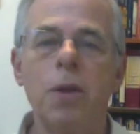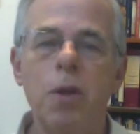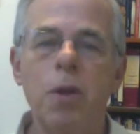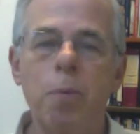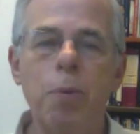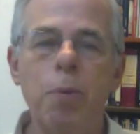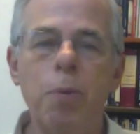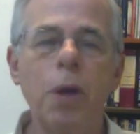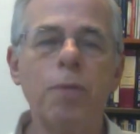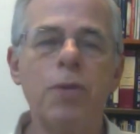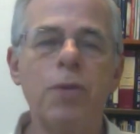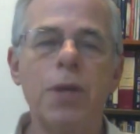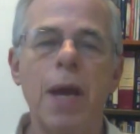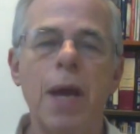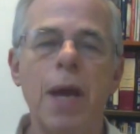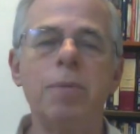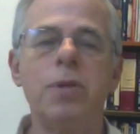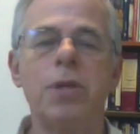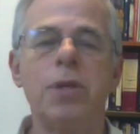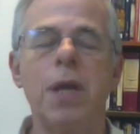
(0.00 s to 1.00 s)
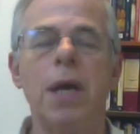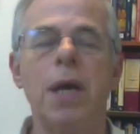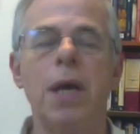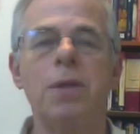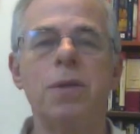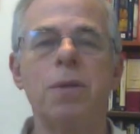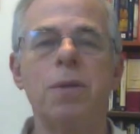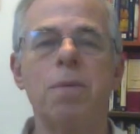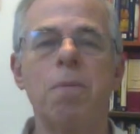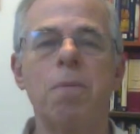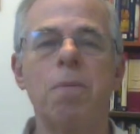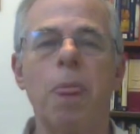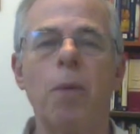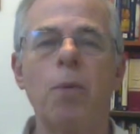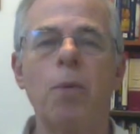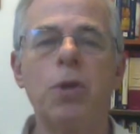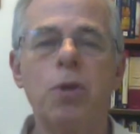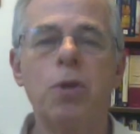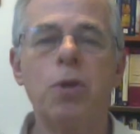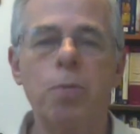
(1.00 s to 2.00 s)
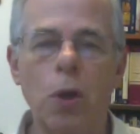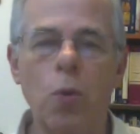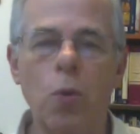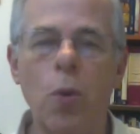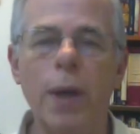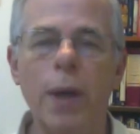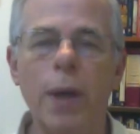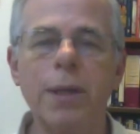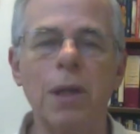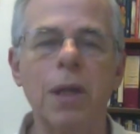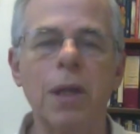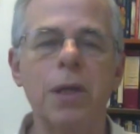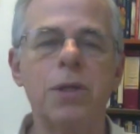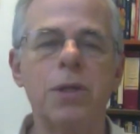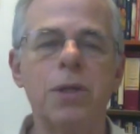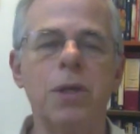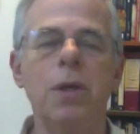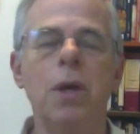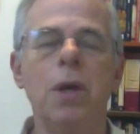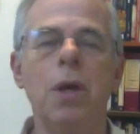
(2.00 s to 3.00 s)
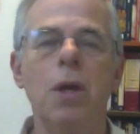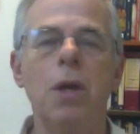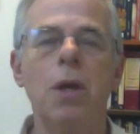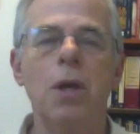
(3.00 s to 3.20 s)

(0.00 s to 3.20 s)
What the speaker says: The book of James says we should be quick to listen,